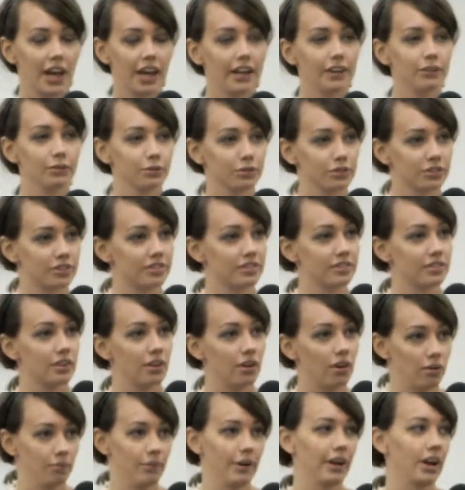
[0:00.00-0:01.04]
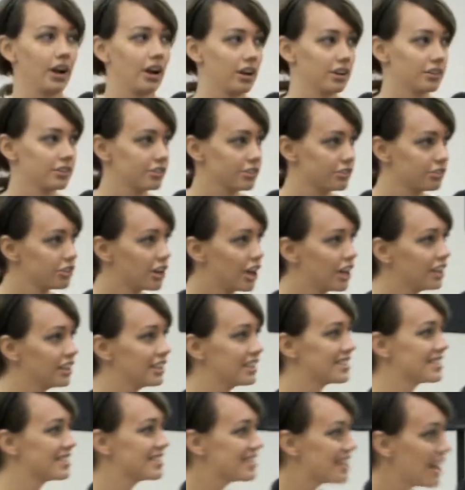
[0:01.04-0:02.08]
And I was just, oh my gosh, this child
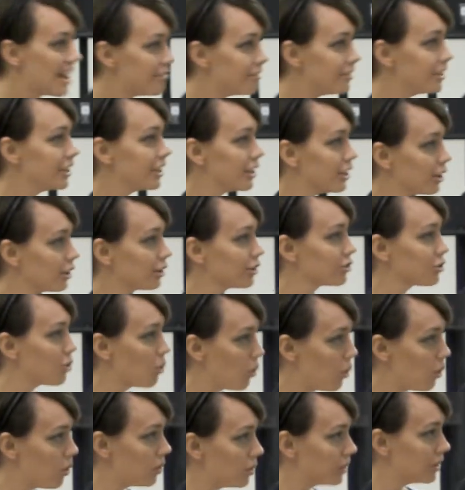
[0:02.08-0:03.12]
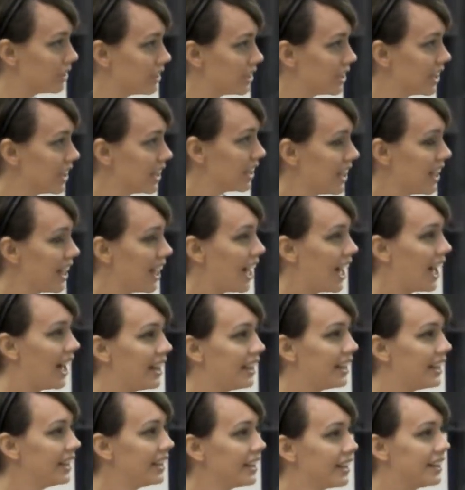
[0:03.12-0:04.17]
is 7 years old.
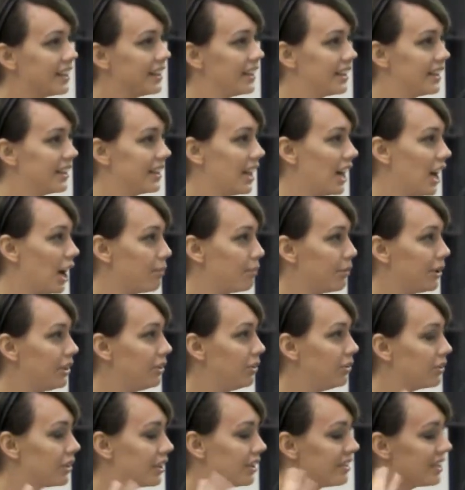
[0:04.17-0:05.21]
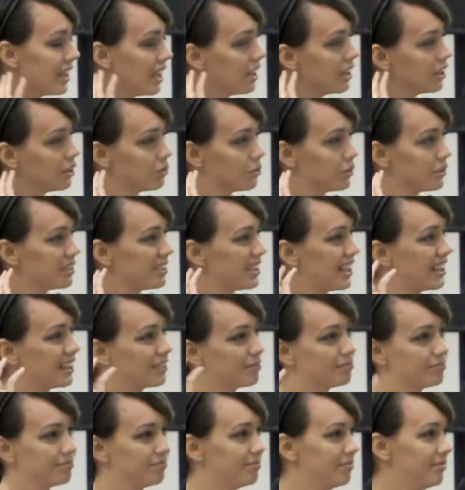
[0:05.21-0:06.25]
And you could tell it was like
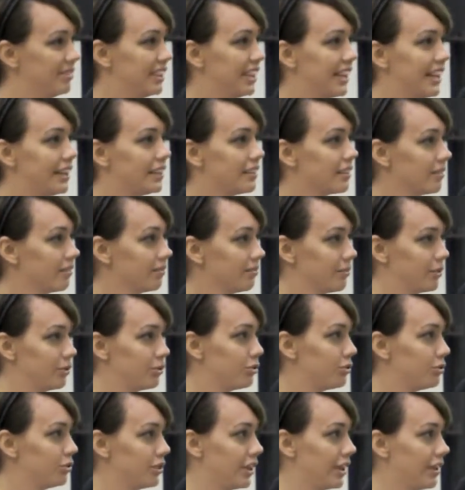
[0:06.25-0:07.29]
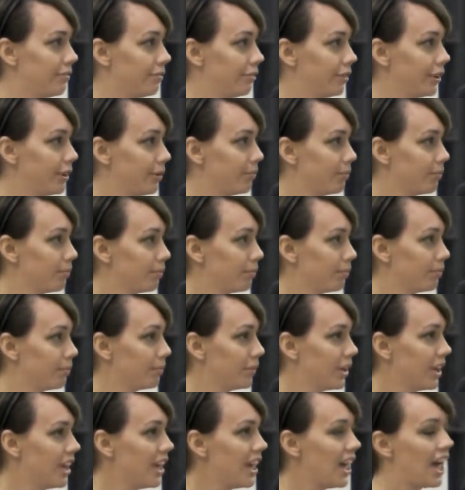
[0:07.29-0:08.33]
late. It was too late for him.
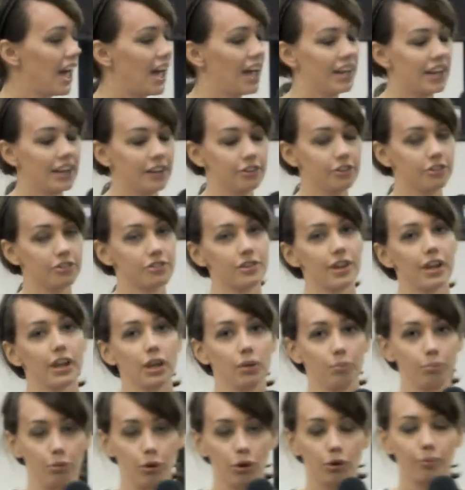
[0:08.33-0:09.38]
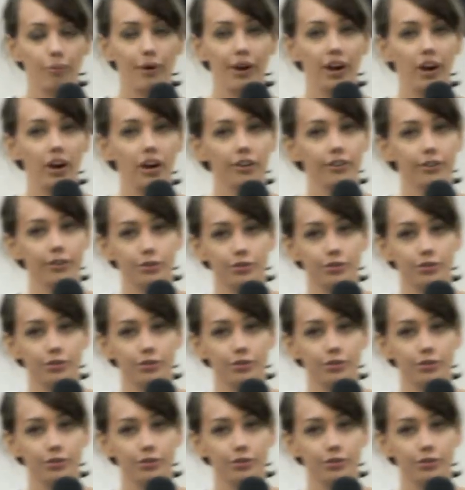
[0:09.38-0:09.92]
And I just, it broke my heart.